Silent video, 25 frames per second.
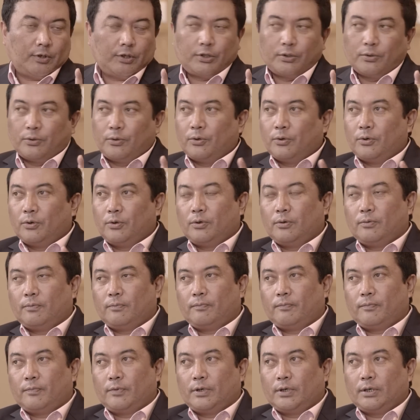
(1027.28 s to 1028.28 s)
So,
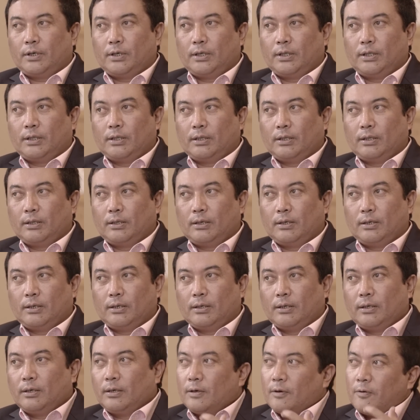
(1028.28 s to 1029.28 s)

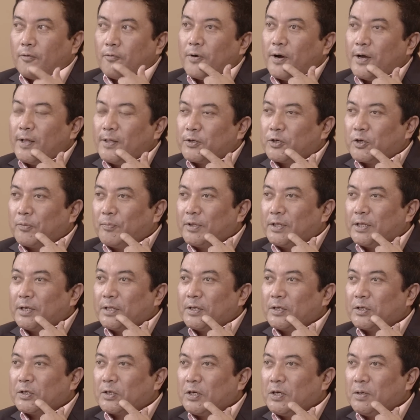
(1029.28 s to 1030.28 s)
while submitting
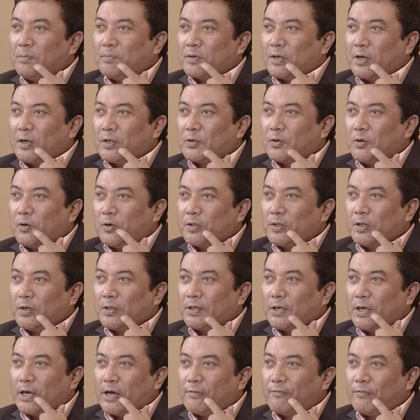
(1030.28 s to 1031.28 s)
the scheme, I thought
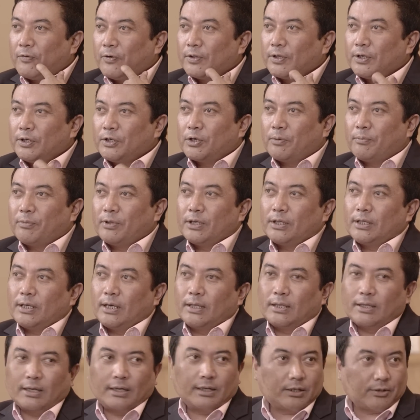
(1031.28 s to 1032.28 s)
that they have already submitted the
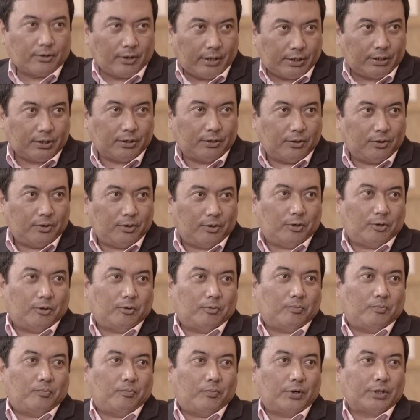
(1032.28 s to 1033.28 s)
entire stretch.
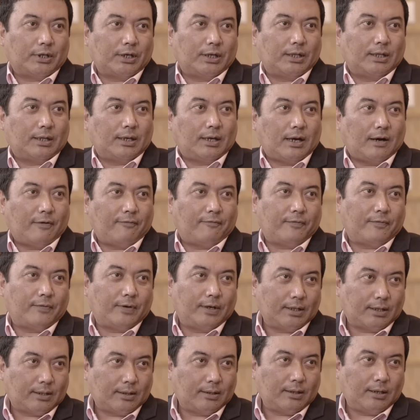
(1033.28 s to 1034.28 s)
But then they have
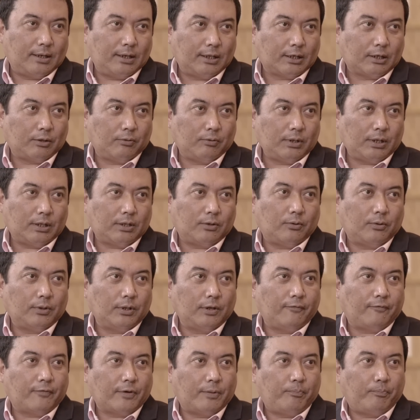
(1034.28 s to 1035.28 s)
included
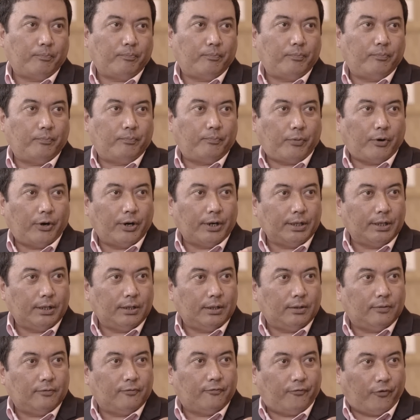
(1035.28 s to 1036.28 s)
only from
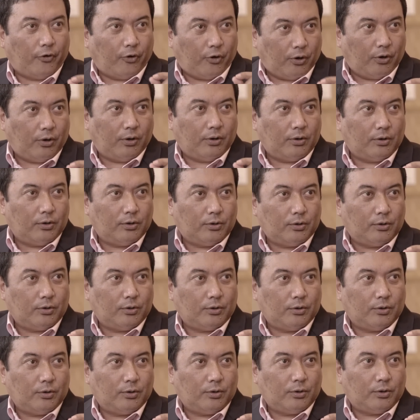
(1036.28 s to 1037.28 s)
point 4
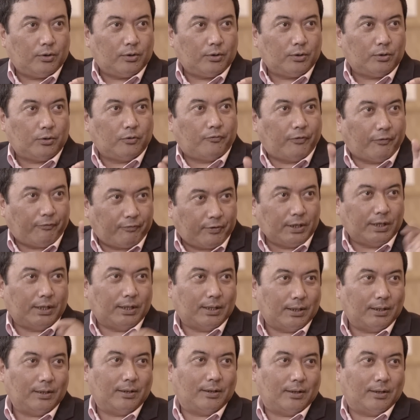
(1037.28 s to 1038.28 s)
to 15.